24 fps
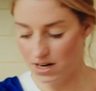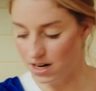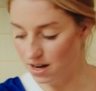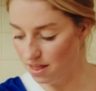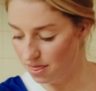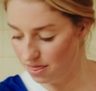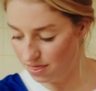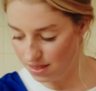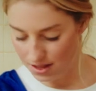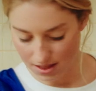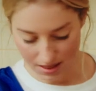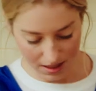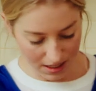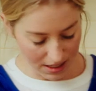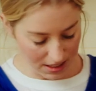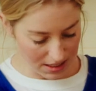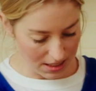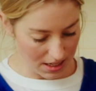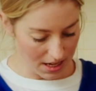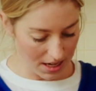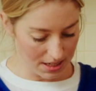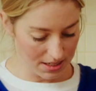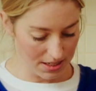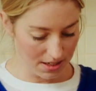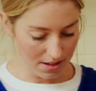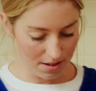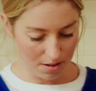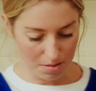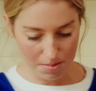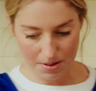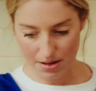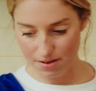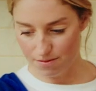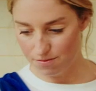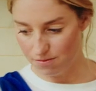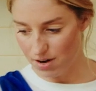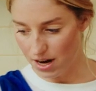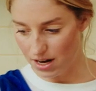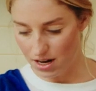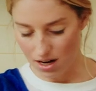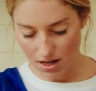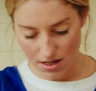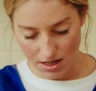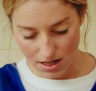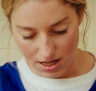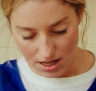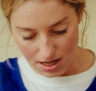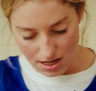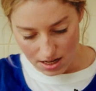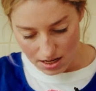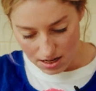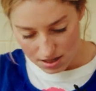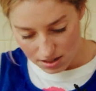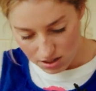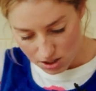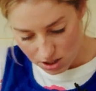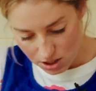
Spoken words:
gonna thinly slice a little bit of red onion